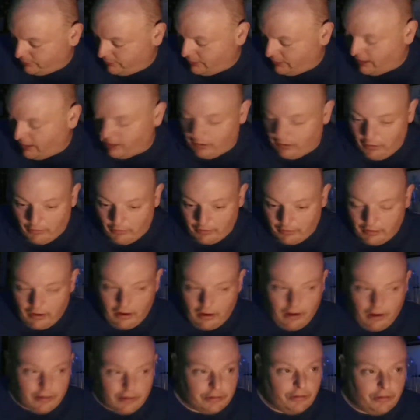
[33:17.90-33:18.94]
of that going.
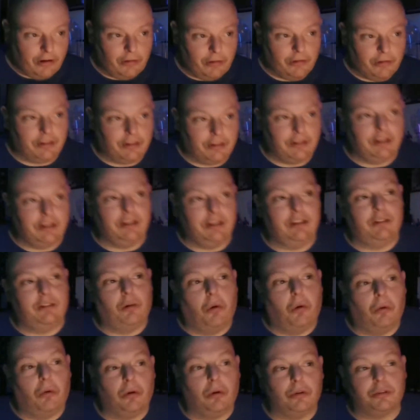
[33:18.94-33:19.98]
So I ordered the
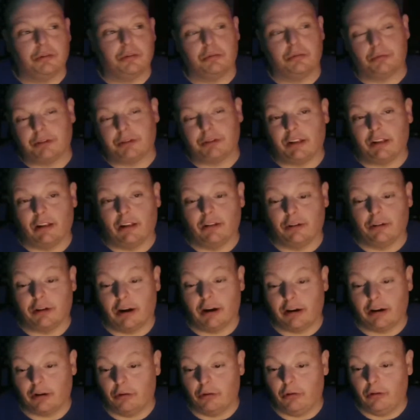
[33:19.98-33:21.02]
coral tooth, which I thought looked
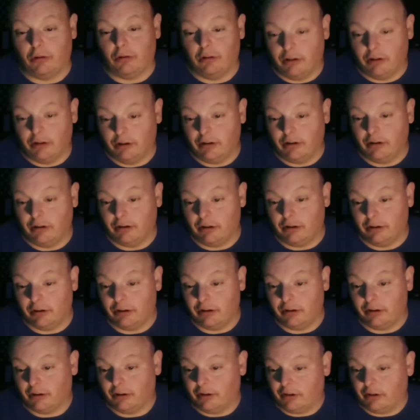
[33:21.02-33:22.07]
kind of cool.
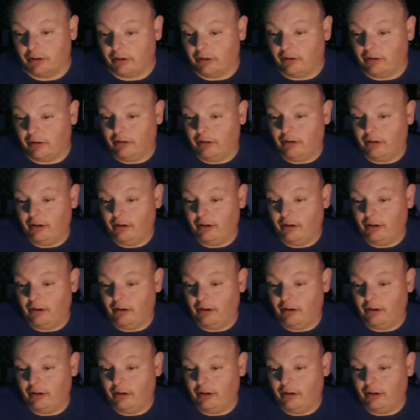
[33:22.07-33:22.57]
So,